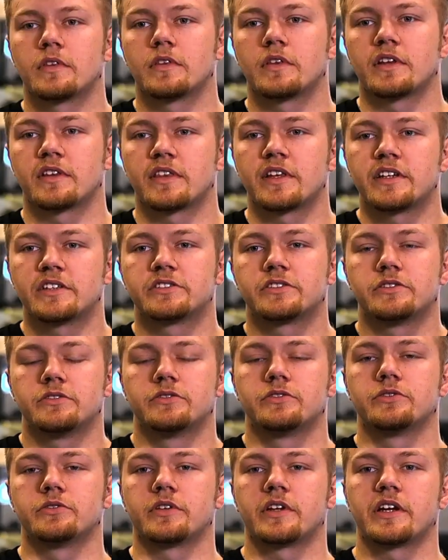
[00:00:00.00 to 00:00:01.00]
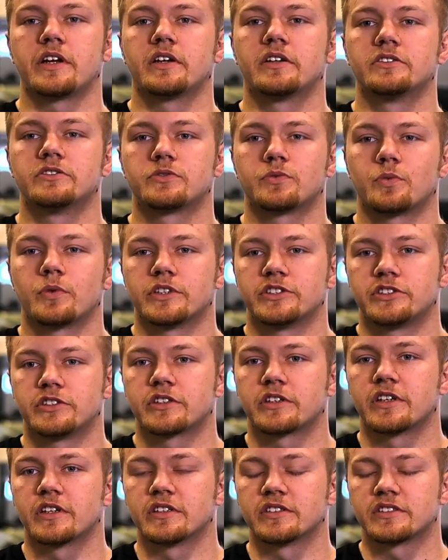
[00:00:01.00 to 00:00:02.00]
The things you do here is what
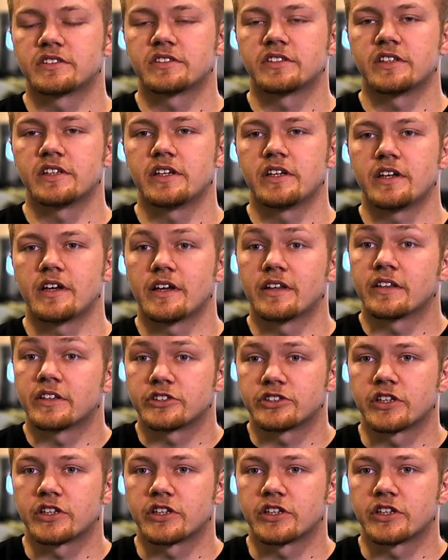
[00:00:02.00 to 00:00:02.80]
you're going to see in the